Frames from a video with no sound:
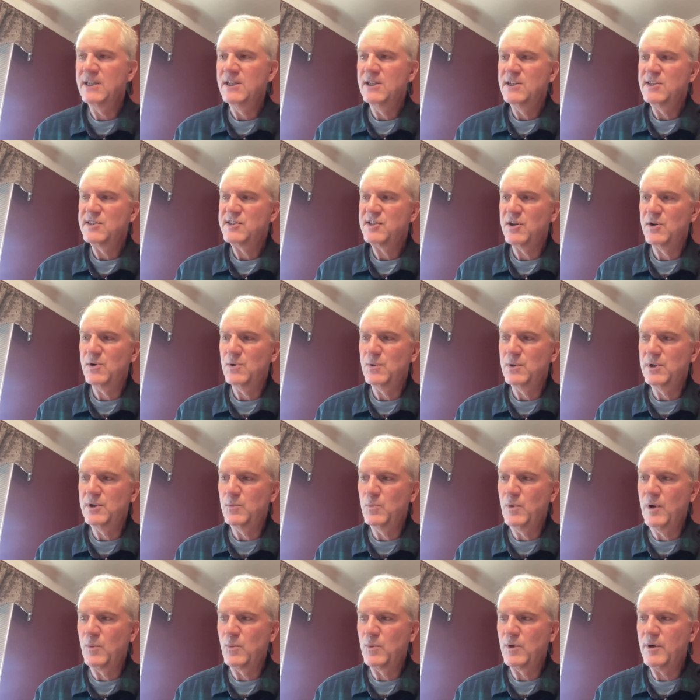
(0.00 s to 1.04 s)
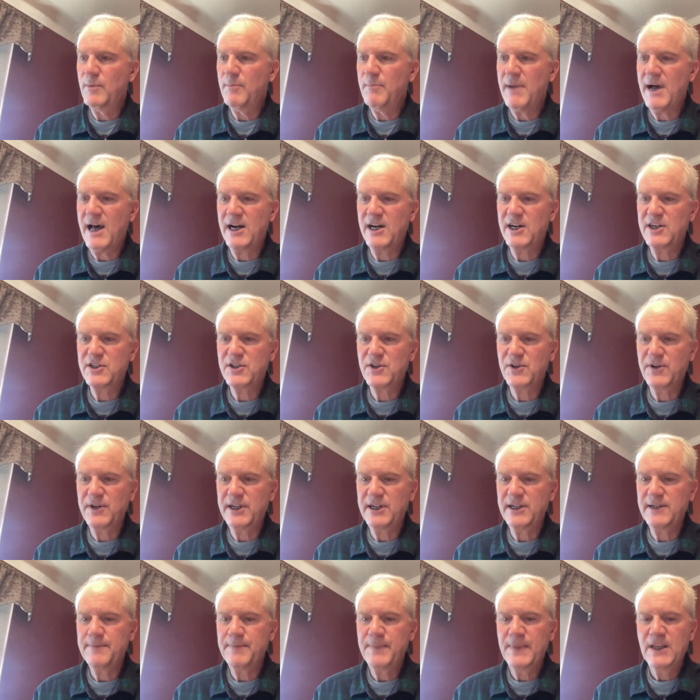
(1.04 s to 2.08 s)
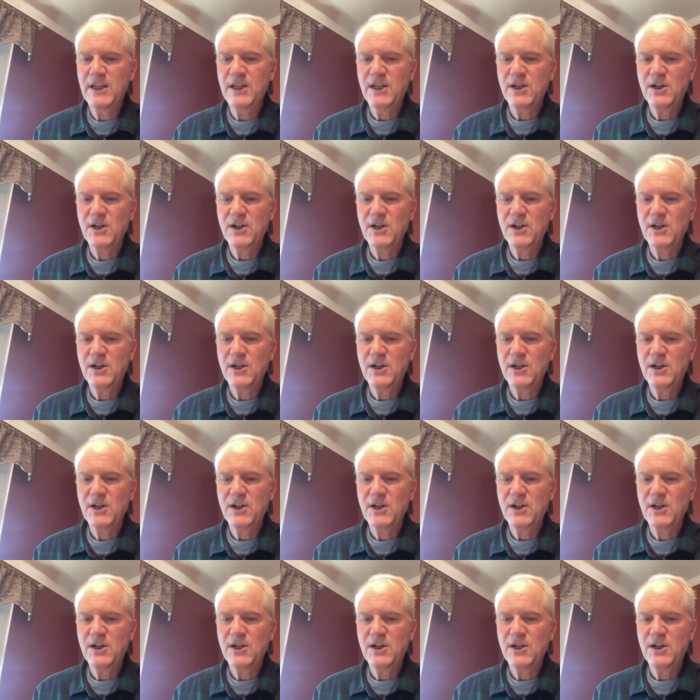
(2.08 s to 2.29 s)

So when we're monitoring